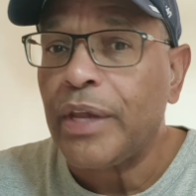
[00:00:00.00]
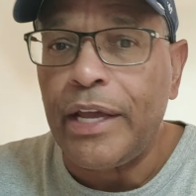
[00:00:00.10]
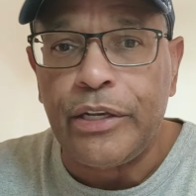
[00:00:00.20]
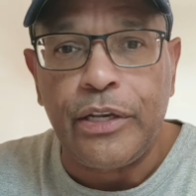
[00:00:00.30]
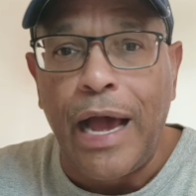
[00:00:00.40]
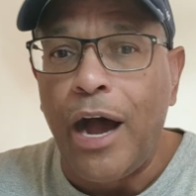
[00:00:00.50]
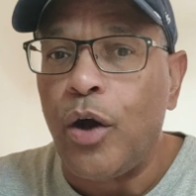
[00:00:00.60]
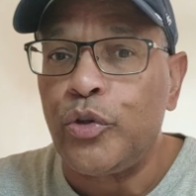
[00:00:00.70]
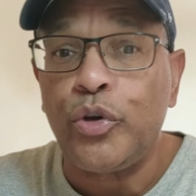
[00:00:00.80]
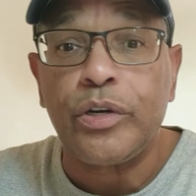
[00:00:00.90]
and
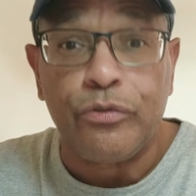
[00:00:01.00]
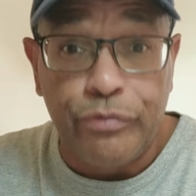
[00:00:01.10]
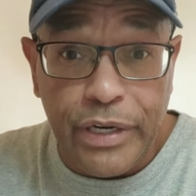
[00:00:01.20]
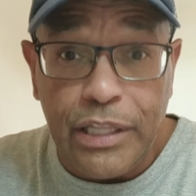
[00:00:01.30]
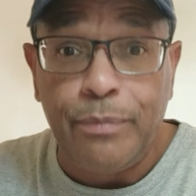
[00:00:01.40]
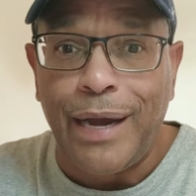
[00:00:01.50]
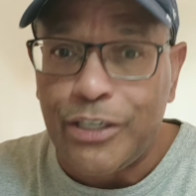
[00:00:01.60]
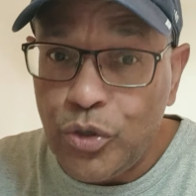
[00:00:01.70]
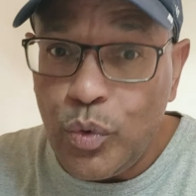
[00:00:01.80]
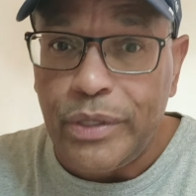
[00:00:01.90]
now you're going to really, by
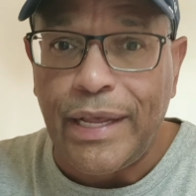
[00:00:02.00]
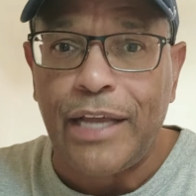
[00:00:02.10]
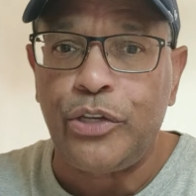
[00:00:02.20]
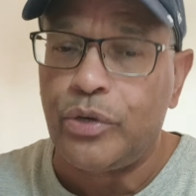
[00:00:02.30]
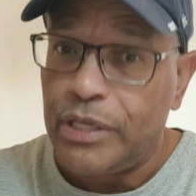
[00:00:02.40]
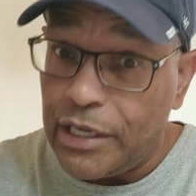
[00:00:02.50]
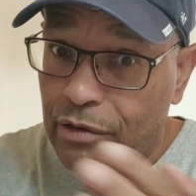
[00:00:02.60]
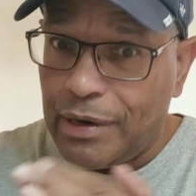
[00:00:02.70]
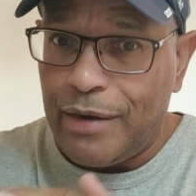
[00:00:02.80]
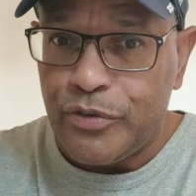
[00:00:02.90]
doing that, you're going to get
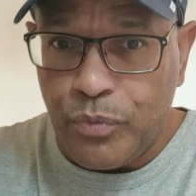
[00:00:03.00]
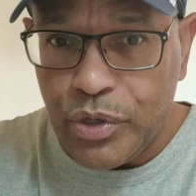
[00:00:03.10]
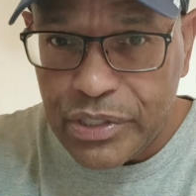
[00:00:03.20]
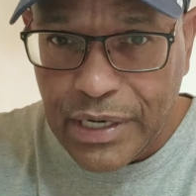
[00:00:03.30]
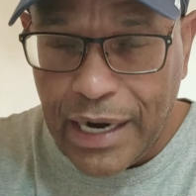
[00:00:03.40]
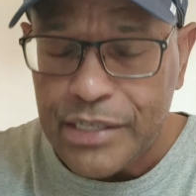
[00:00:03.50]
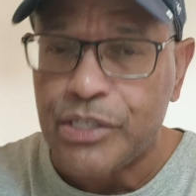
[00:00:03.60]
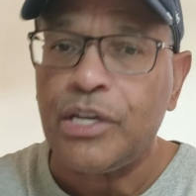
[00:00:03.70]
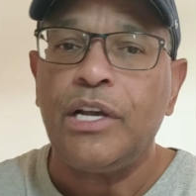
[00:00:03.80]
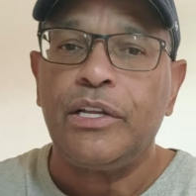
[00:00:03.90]
Grimes more shots.